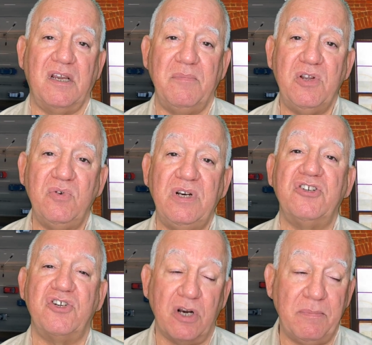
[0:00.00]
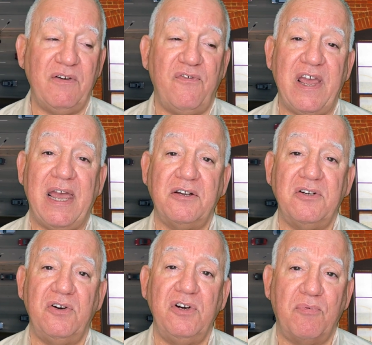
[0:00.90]
commute. It's going to be a
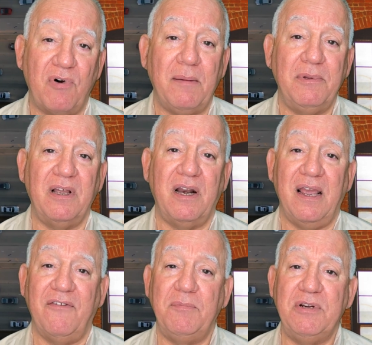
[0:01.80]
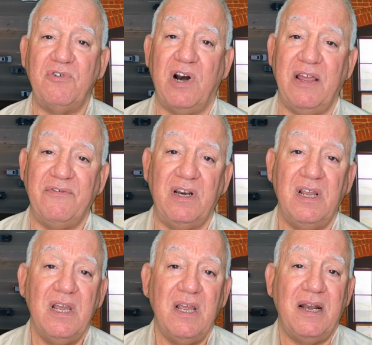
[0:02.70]
factor. You're probably going to have to be driving.
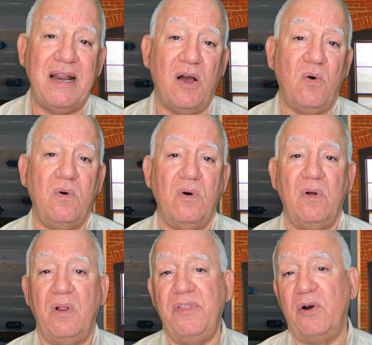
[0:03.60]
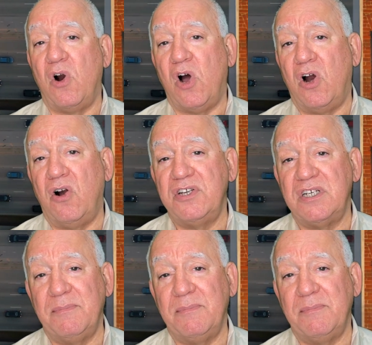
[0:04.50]
Now, there are some